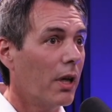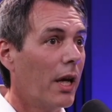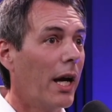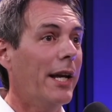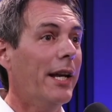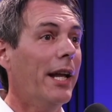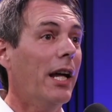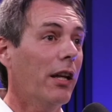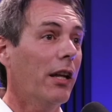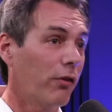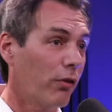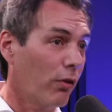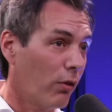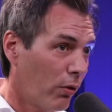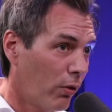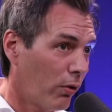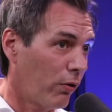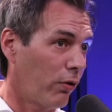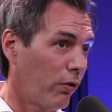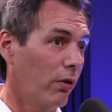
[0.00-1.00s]
And
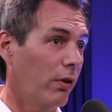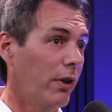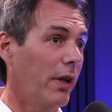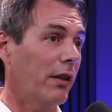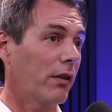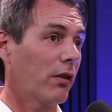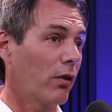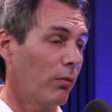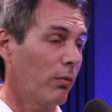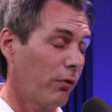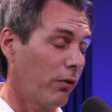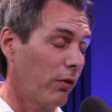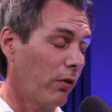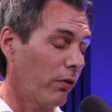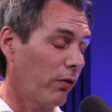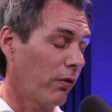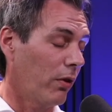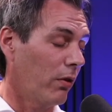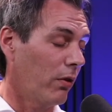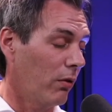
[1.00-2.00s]
that comes
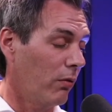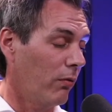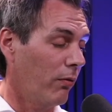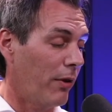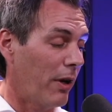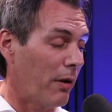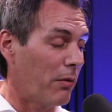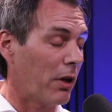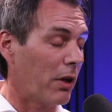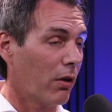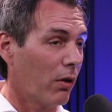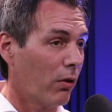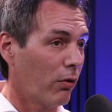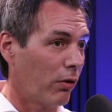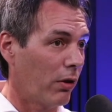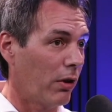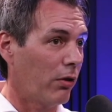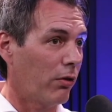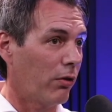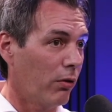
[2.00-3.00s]
also very
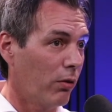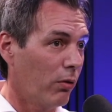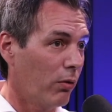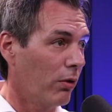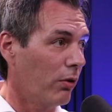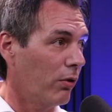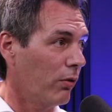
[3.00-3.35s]
closely to